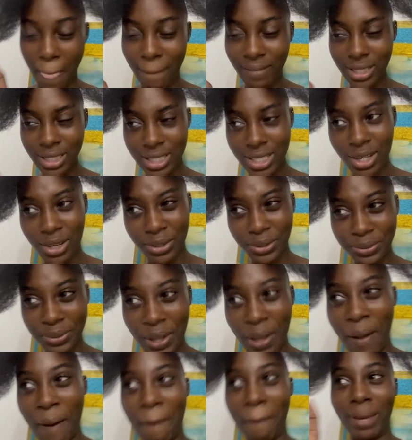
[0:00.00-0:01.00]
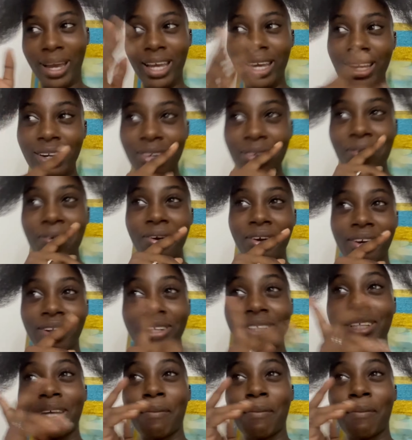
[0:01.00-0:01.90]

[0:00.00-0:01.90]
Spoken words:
So I'm gonna get the yogurt,